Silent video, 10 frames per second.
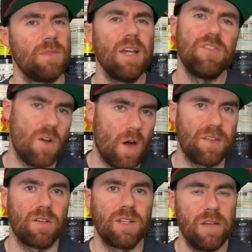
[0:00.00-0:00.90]
It's
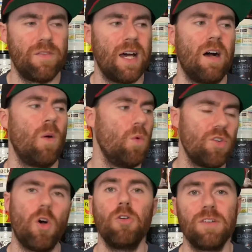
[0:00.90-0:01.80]
nice. I
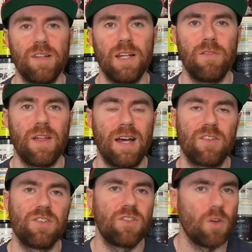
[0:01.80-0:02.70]
would honestly give that a
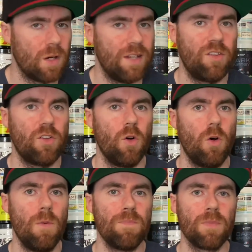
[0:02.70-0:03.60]
solid
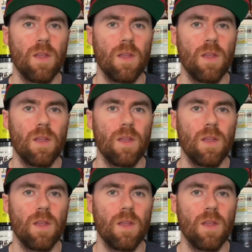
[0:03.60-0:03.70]
score.